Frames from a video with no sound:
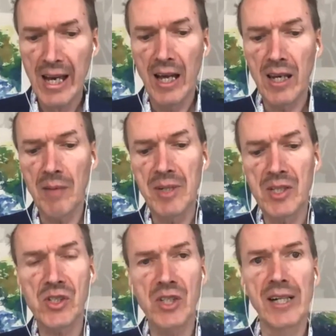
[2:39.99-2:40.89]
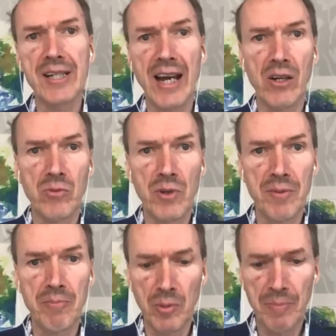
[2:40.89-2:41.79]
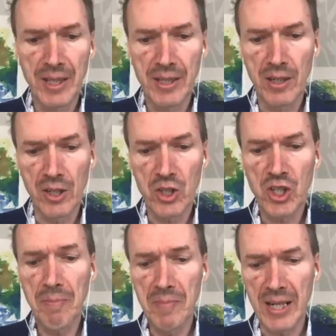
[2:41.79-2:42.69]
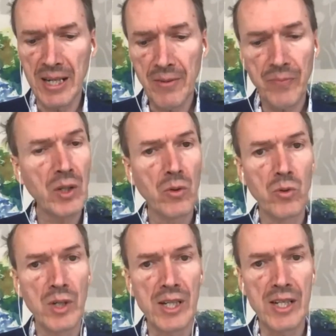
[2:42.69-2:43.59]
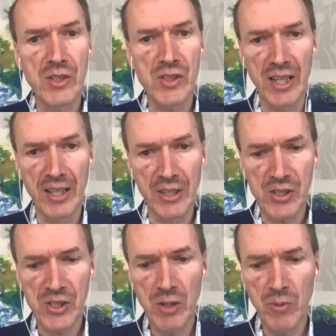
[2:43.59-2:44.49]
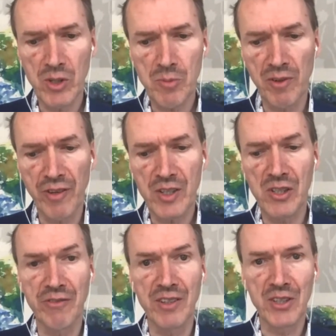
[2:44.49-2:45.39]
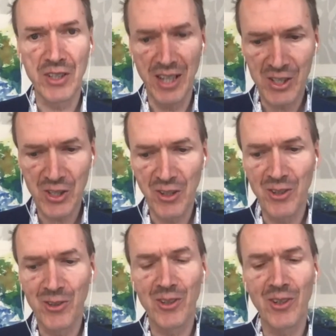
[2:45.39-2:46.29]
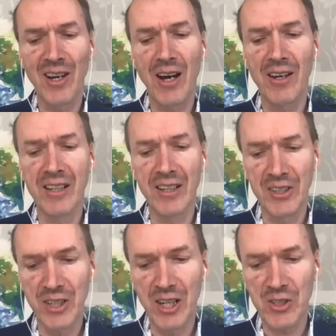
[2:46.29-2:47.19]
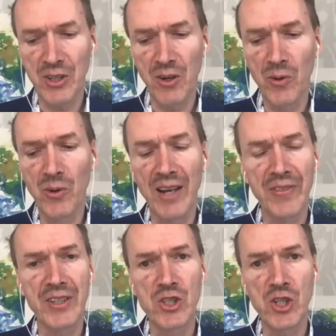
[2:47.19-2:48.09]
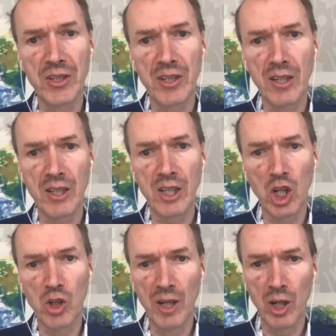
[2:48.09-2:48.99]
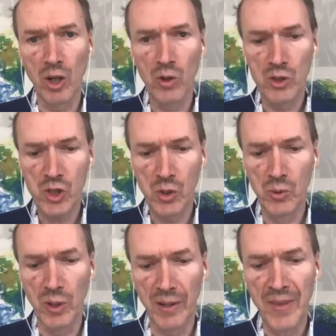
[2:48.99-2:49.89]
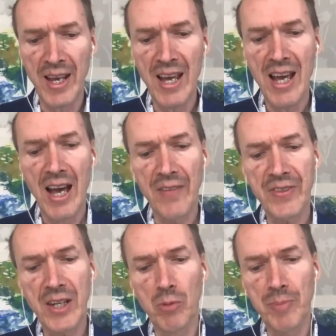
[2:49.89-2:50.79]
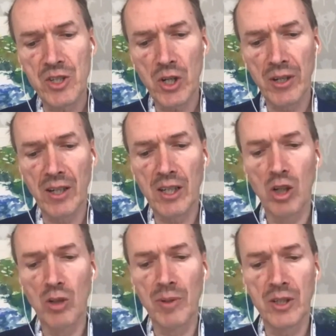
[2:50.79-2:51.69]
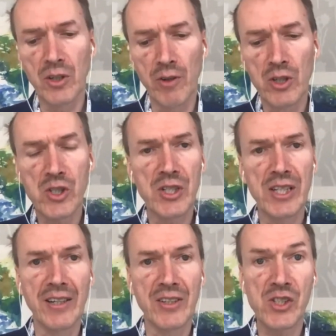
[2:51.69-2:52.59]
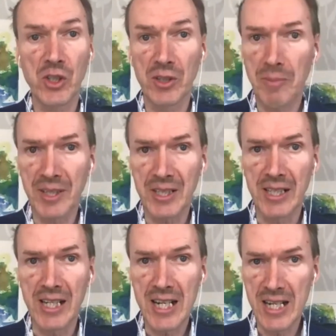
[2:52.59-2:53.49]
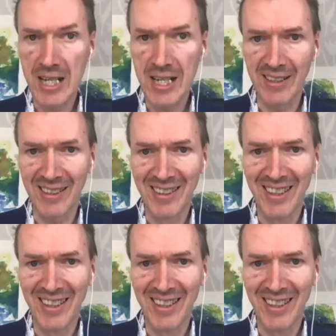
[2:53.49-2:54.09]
And let me start out with Bhupinder Chimni, who is a distinguished professor of international law at the Jindal Global Law School at the OP Jindal Global University at Sonipat in India.